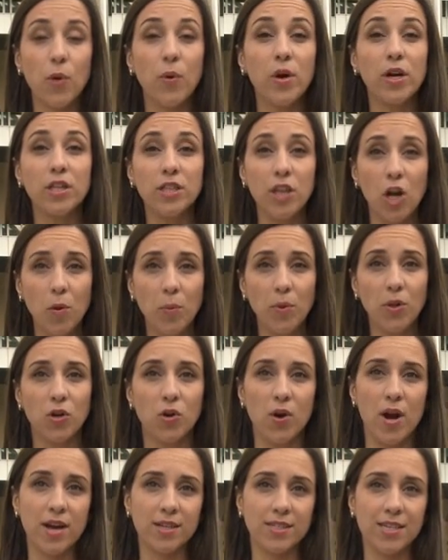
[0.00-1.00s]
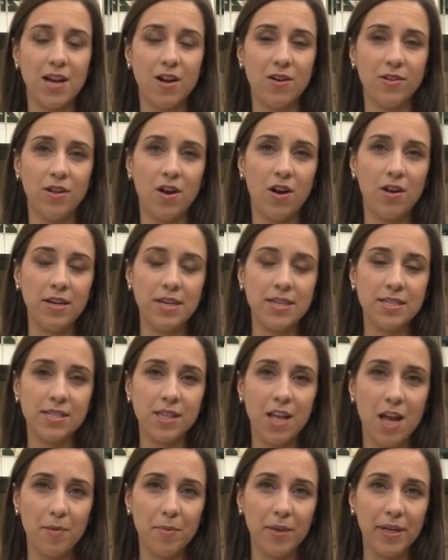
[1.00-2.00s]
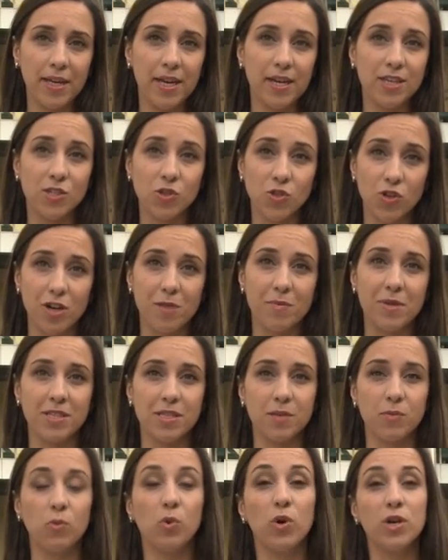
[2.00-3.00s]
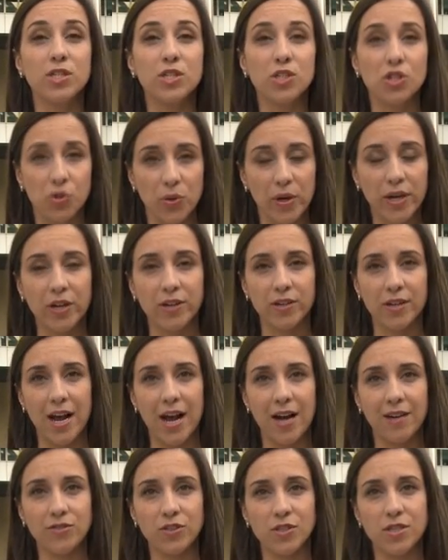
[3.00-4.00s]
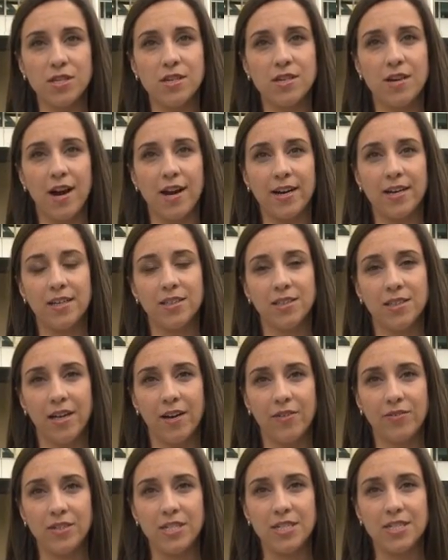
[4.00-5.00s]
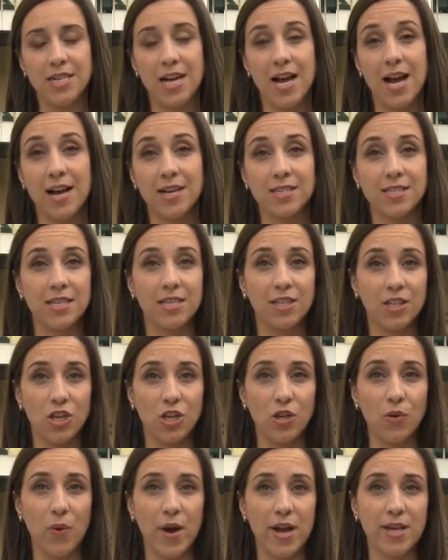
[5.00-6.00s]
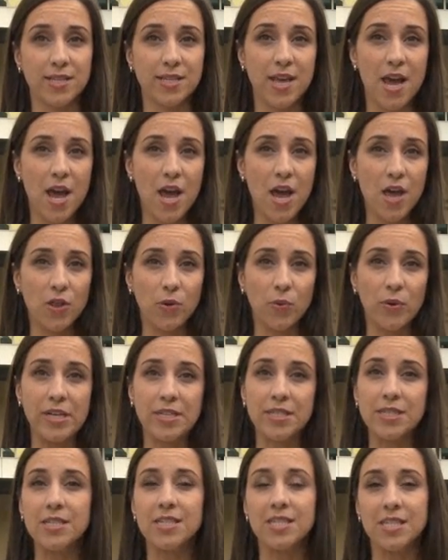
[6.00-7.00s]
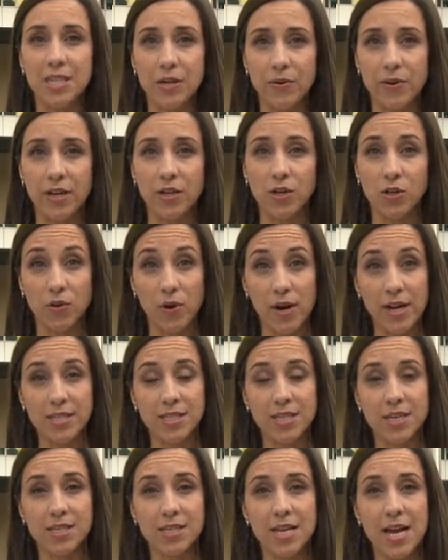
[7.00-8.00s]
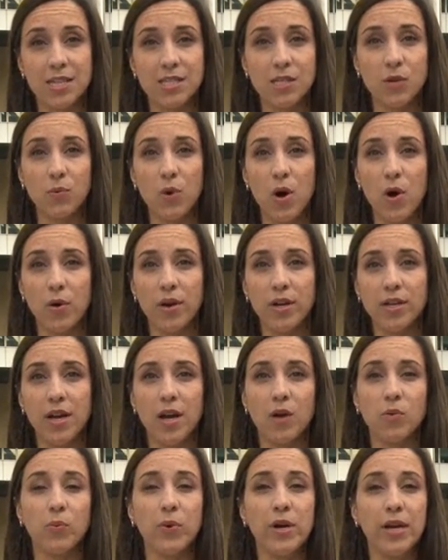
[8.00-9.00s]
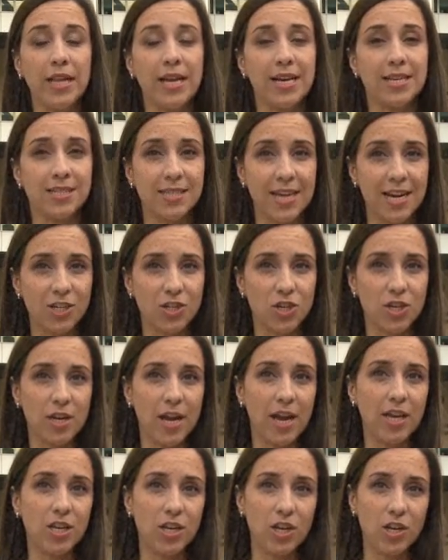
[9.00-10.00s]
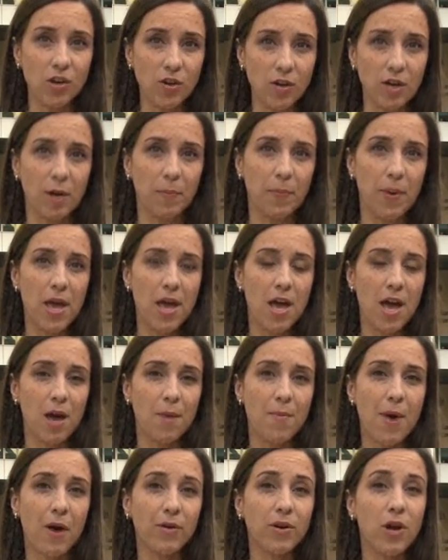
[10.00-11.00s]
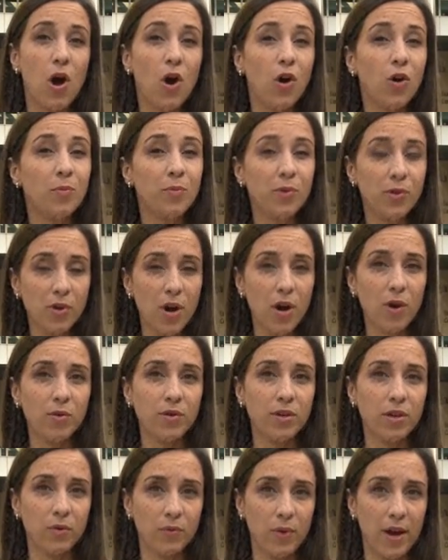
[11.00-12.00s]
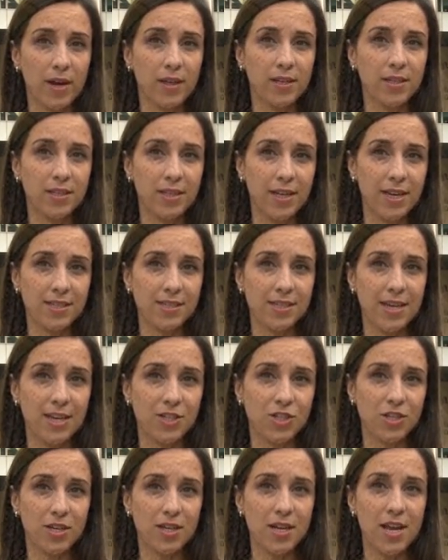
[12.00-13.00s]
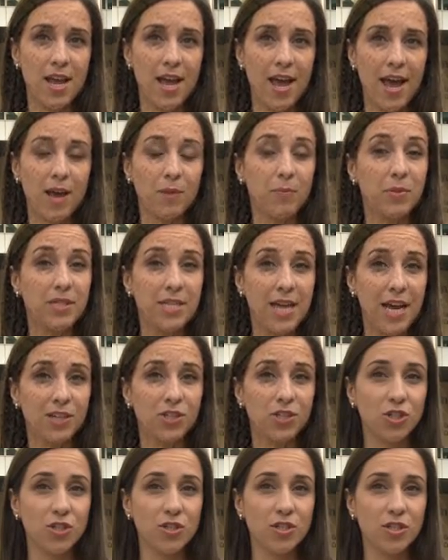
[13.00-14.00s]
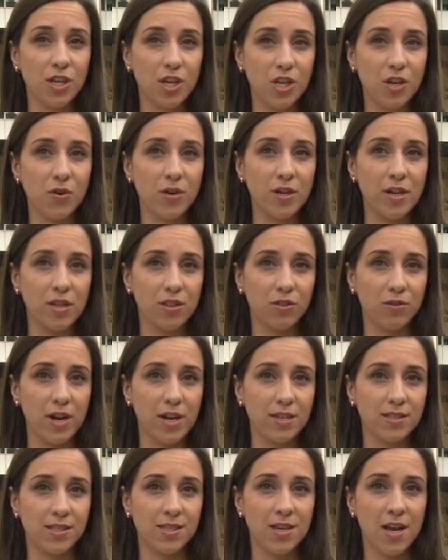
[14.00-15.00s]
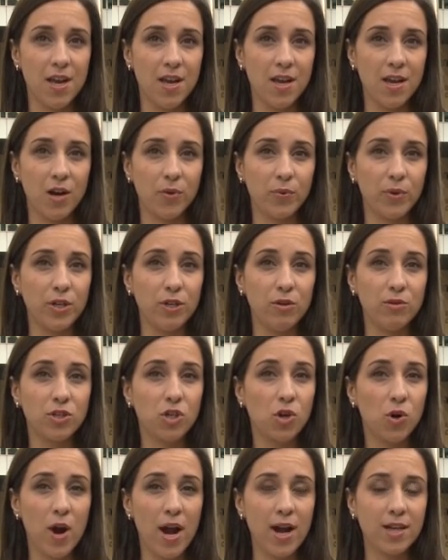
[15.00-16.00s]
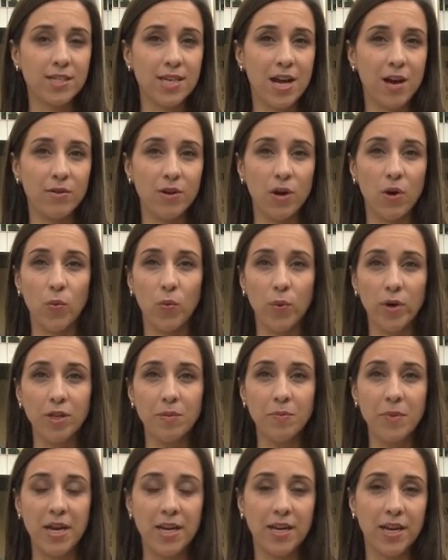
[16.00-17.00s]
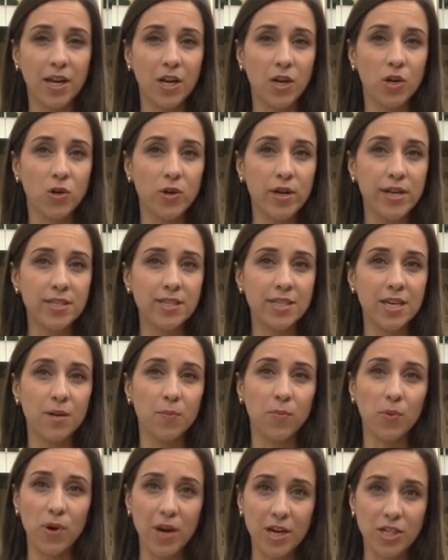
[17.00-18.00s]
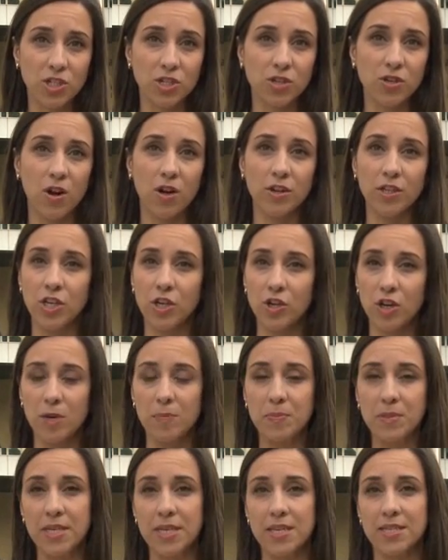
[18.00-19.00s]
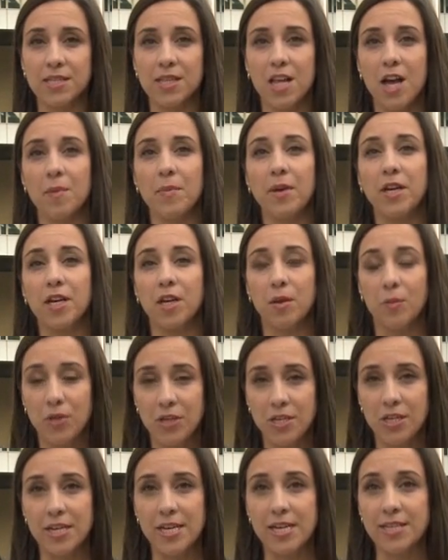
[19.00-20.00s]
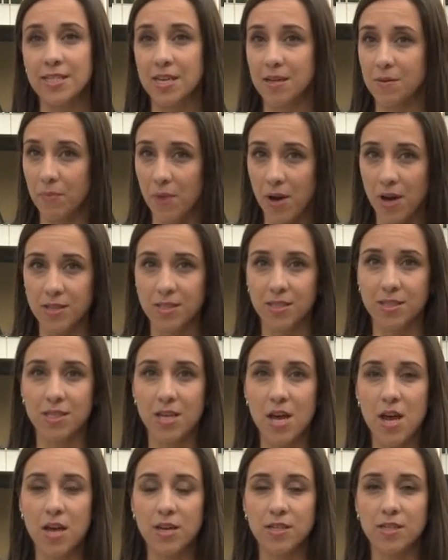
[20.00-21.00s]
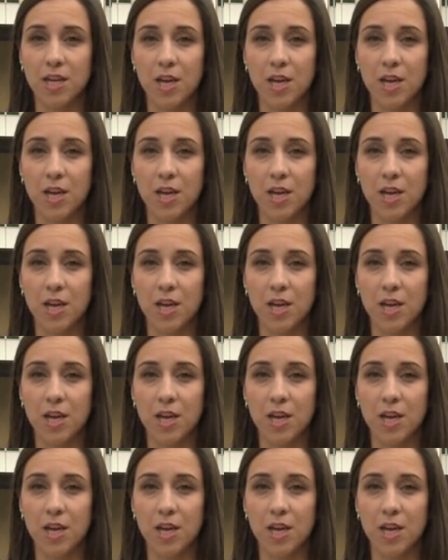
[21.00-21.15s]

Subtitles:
Though a global crackdown on Islamic extremism was triggered after the 9/11 attacks in the U.S., the recent Syrian crisis has awoken a realization in Europe about homegrown radicalization and potential security threats. A renewed crackdown will mean increasing pressure on Europe's Islamic communities and mosques